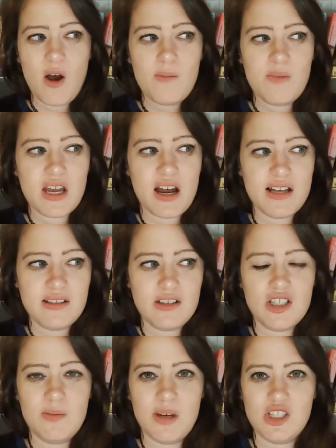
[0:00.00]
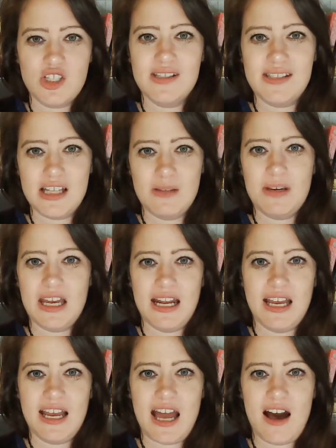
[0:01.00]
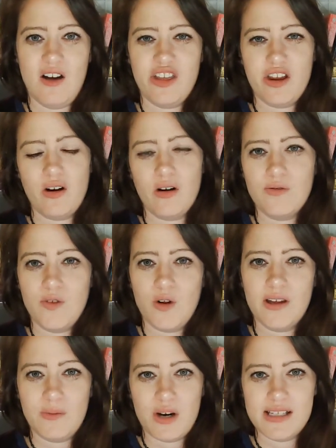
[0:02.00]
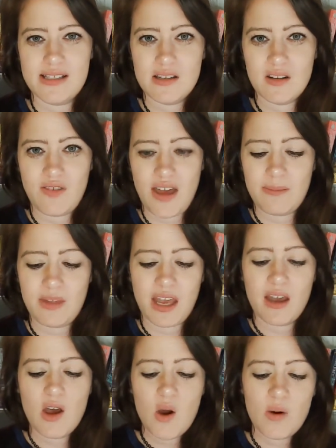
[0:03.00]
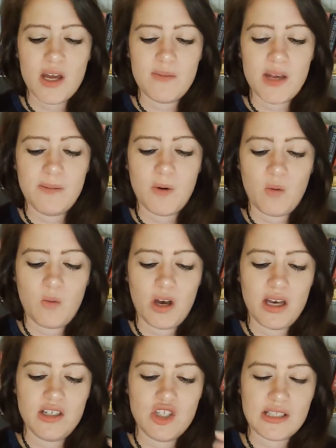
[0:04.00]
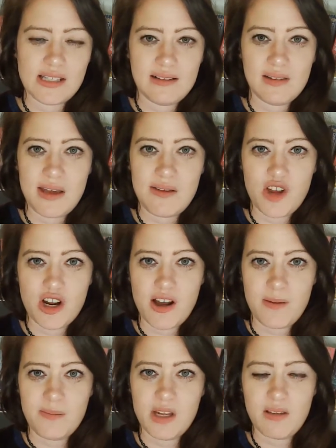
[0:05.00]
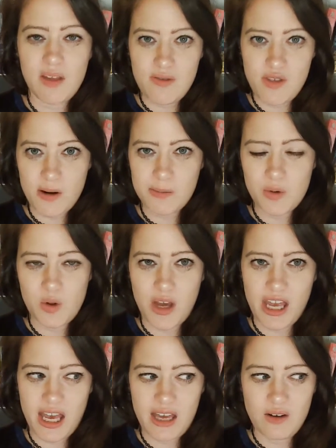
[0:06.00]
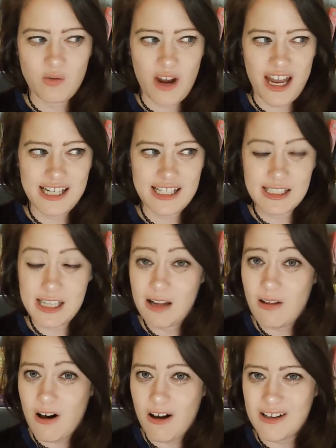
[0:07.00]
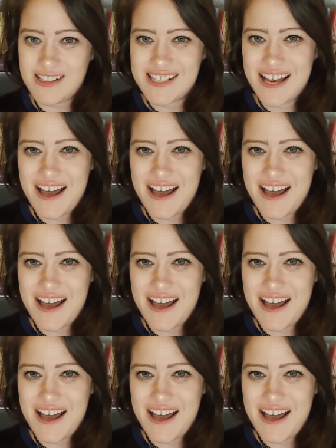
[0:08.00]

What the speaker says: because she mentions in the beginning how like hurtful it was to the family when people would just like leave their company, leave their employ, and write tell-alls.